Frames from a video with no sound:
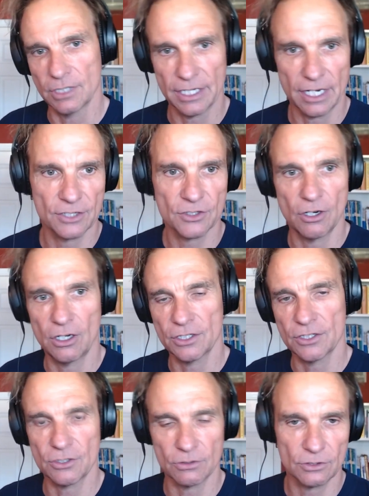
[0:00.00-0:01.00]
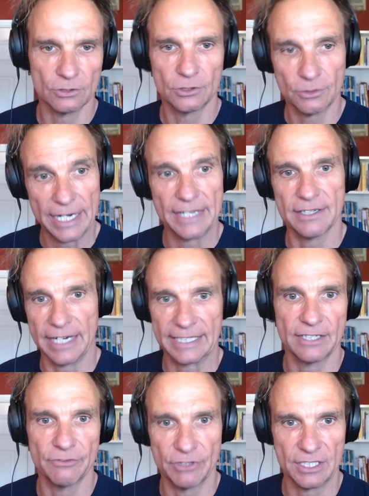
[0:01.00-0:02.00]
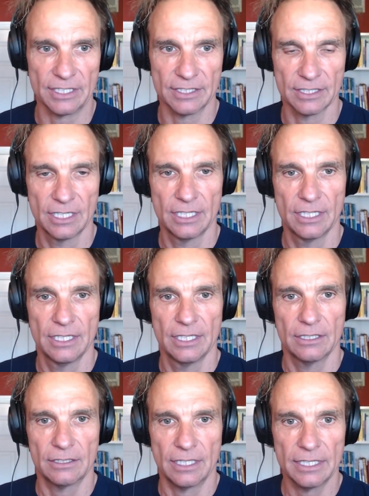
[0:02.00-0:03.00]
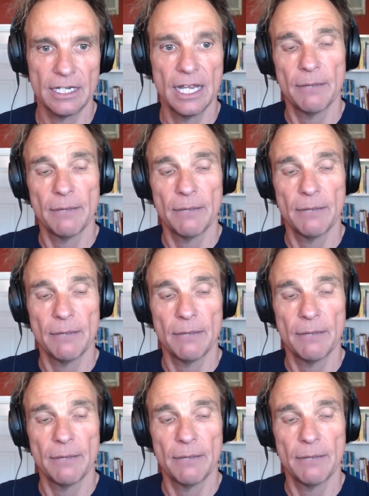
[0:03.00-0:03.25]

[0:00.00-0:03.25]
and so on. So to create the activity, right?